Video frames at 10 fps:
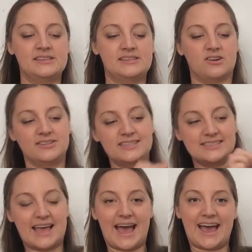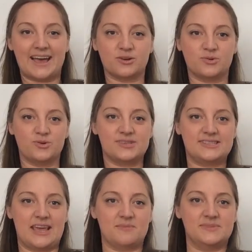starting to angle your
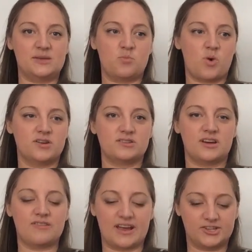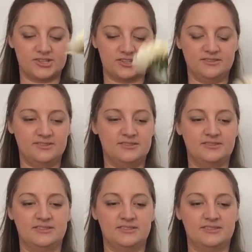stems in one direction,